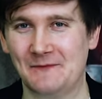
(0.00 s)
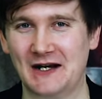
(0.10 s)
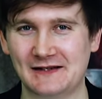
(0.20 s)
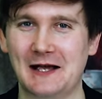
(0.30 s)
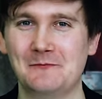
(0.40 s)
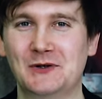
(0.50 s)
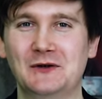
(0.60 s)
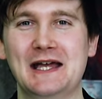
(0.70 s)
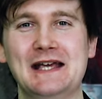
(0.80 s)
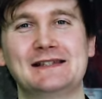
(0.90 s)
An
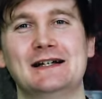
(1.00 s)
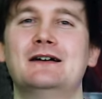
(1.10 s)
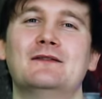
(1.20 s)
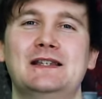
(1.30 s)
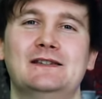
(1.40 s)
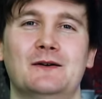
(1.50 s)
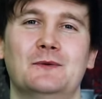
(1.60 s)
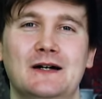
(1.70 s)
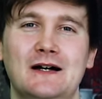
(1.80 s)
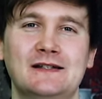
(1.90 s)
example is, oh, this is a
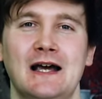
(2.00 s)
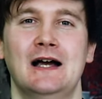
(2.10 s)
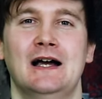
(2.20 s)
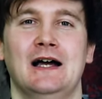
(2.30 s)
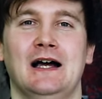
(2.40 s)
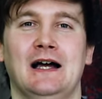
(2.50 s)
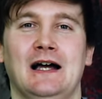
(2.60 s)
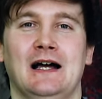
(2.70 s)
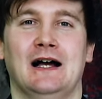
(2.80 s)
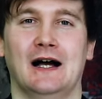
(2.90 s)
word,
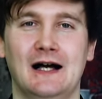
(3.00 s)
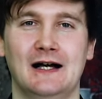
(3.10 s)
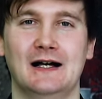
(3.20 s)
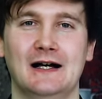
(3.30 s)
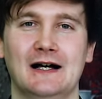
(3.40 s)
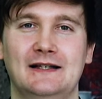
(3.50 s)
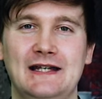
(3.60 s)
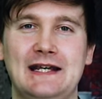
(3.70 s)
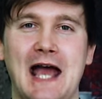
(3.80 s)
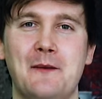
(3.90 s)

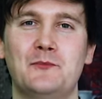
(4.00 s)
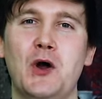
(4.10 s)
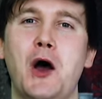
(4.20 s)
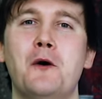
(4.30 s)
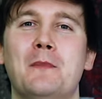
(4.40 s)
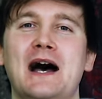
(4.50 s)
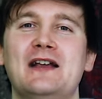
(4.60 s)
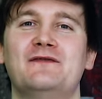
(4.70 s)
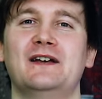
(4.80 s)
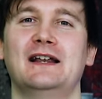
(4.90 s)

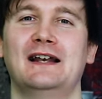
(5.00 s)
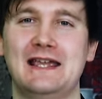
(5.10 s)
decambrohomide phenyl